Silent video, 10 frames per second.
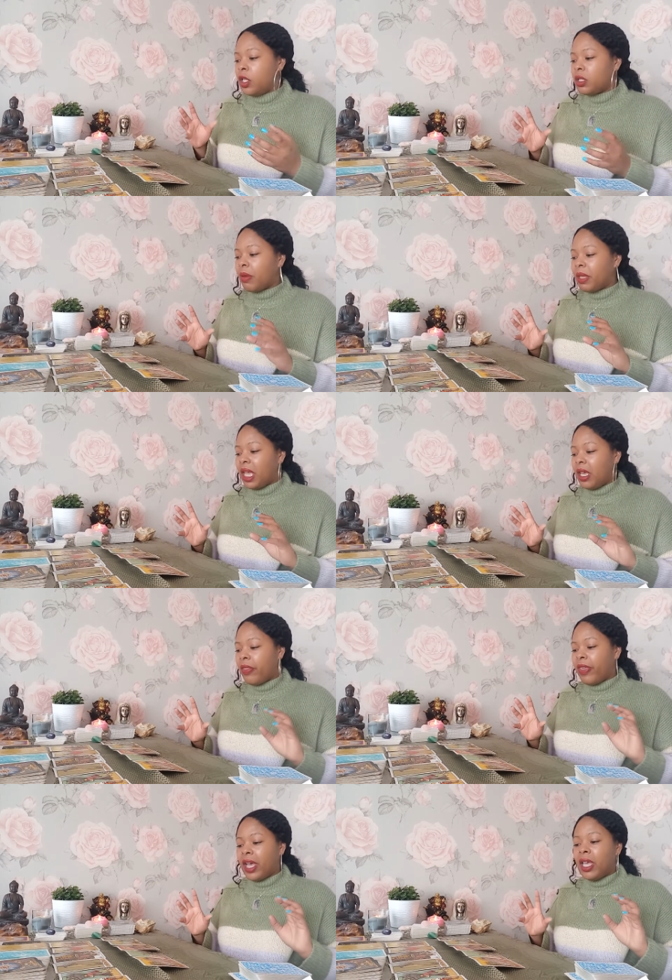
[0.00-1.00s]
So I'm
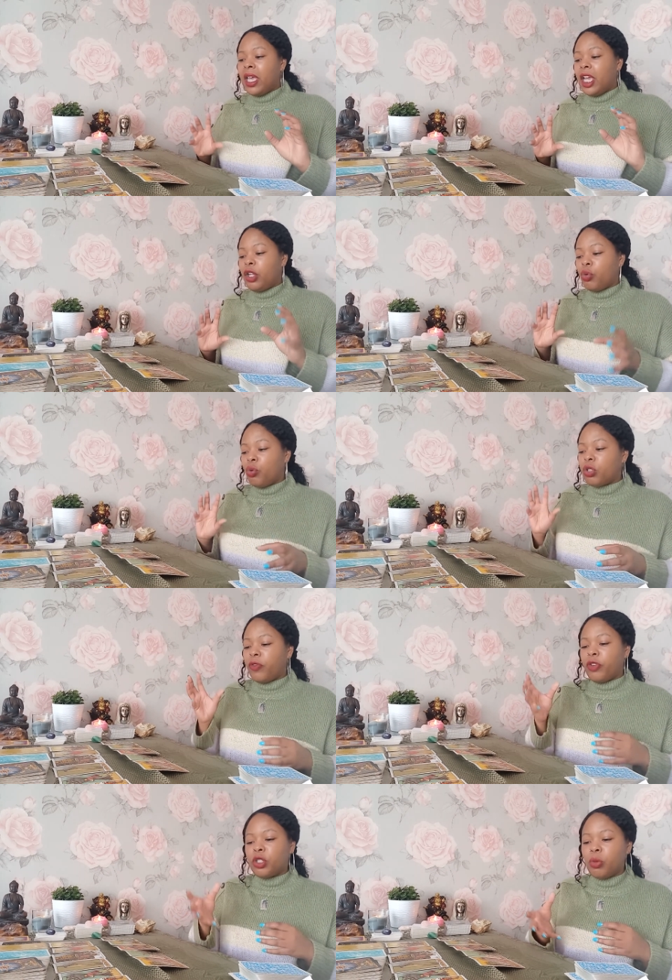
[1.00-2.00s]
getting that in order
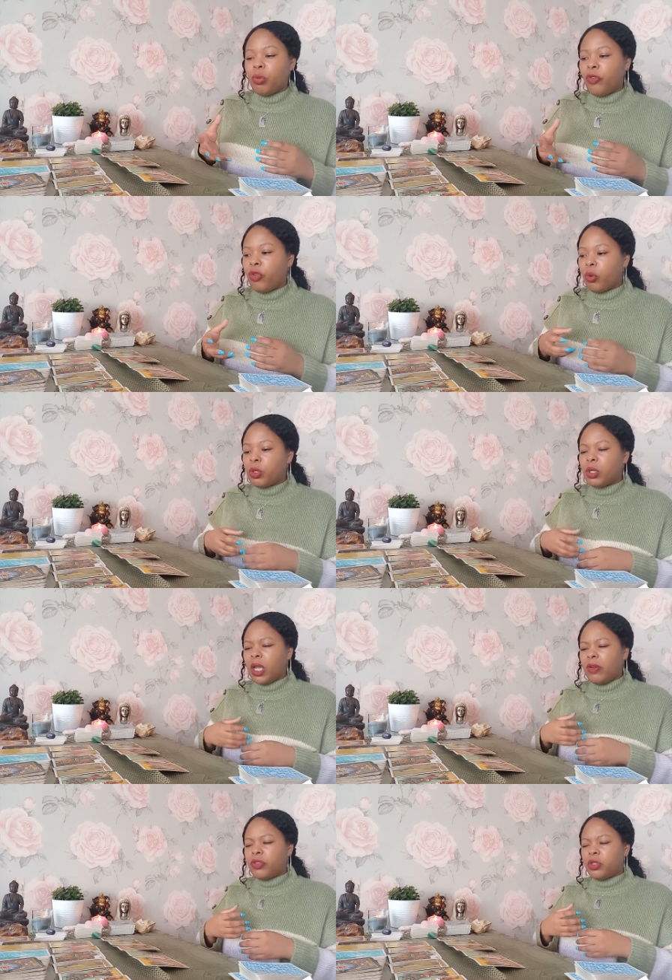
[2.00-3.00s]
for you to move forward, you
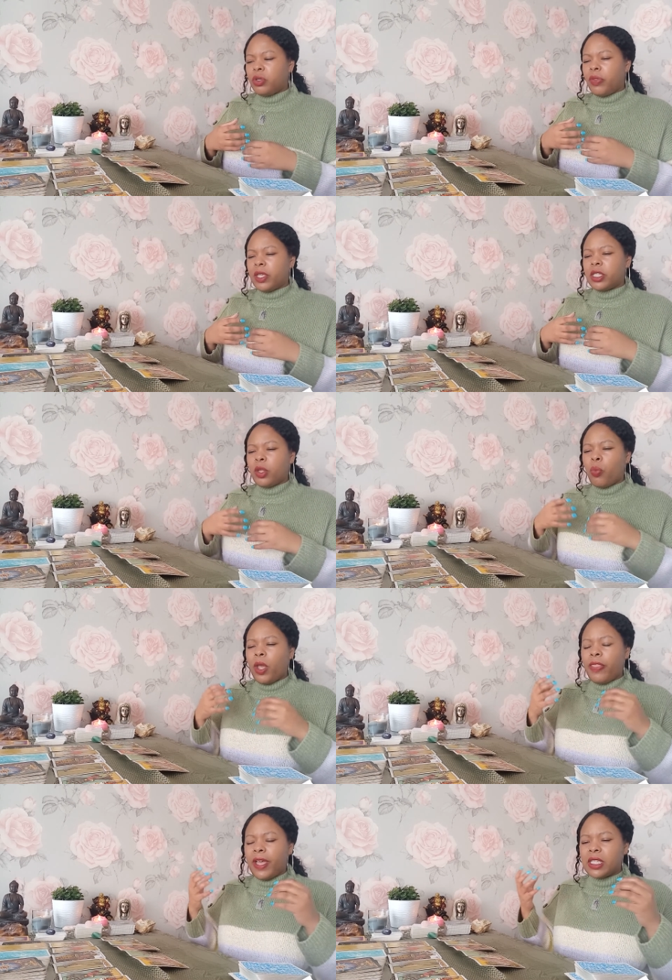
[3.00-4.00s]
have to do this in a
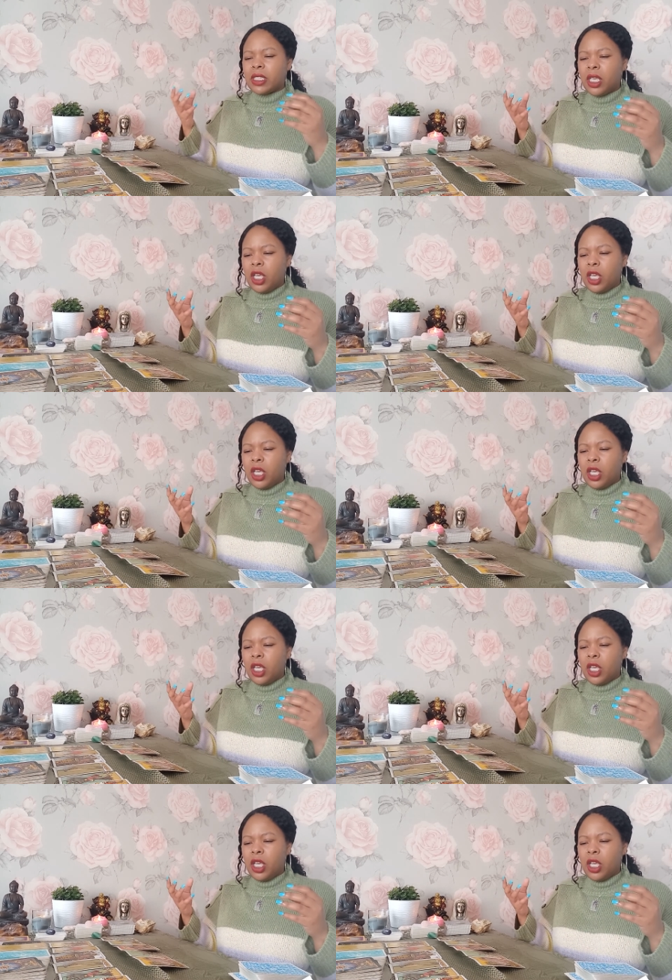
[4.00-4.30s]
way that's